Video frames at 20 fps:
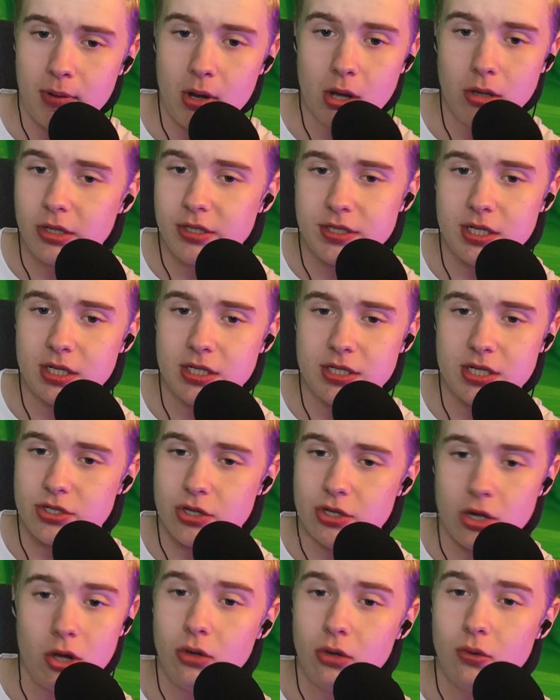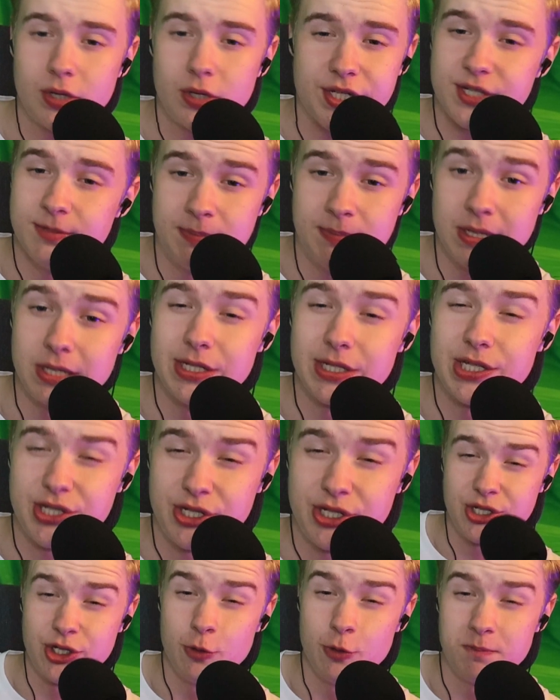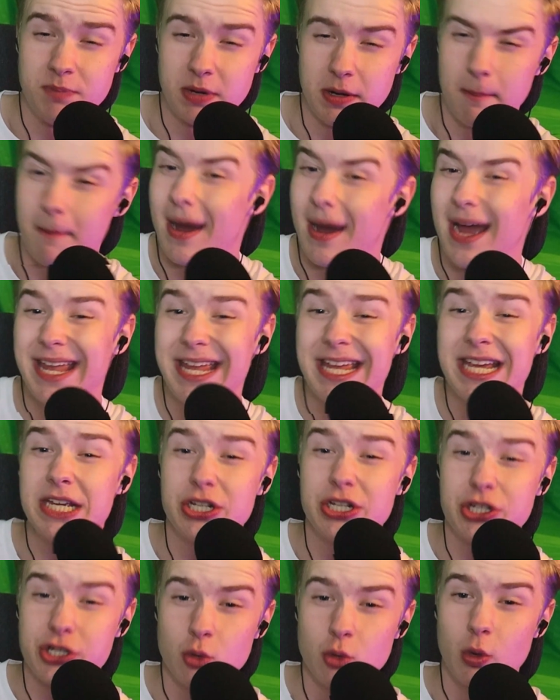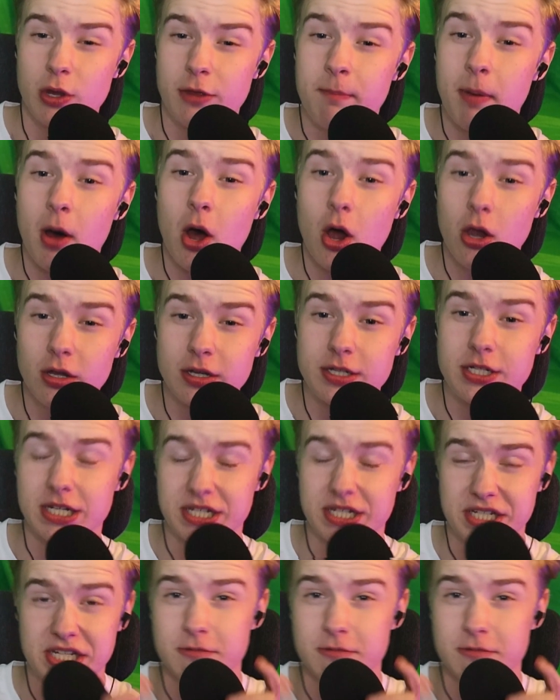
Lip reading: Politics has always been stupid. My issue with politics